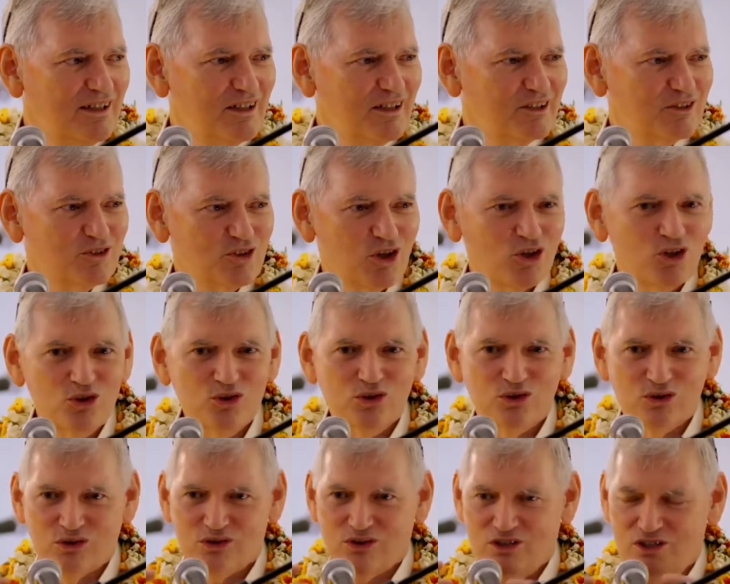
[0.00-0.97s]
a
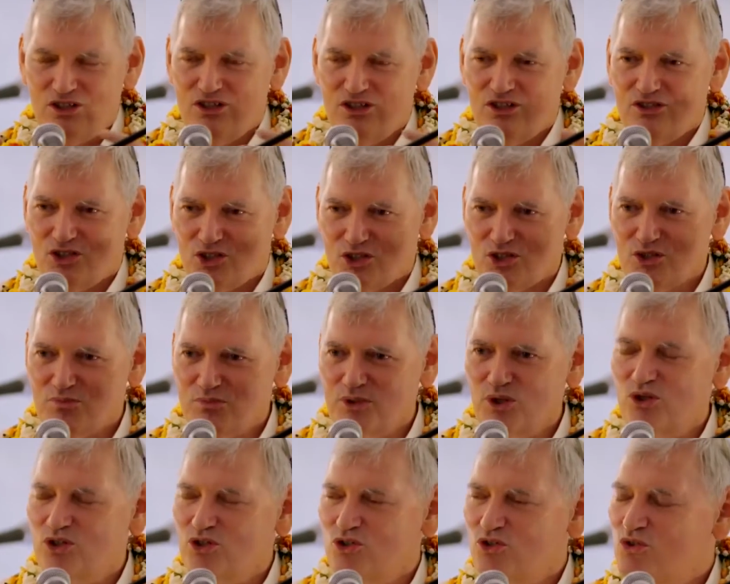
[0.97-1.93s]
total
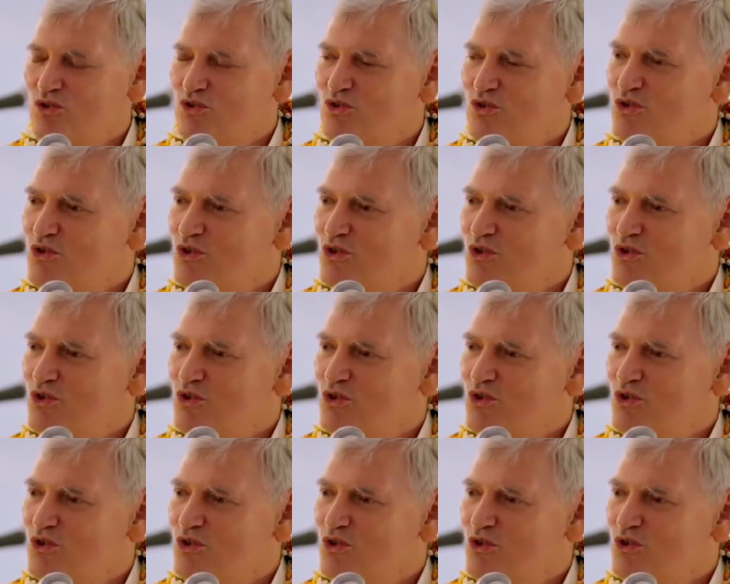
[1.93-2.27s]
spiritual